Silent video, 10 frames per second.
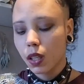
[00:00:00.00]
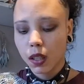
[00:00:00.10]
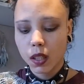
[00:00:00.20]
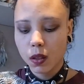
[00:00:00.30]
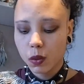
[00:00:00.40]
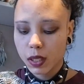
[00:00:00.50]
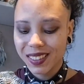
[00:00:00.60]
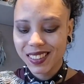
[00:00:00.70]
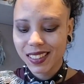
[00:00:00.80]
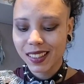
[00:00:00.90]
How
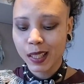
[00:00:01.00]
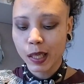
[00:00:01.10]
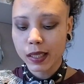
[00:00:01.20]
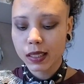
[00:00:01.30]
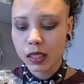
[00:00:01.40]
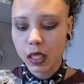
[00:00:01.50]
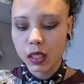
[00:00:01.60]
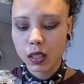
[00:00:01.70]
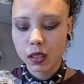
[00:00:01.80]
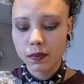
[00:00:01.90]
disgusting.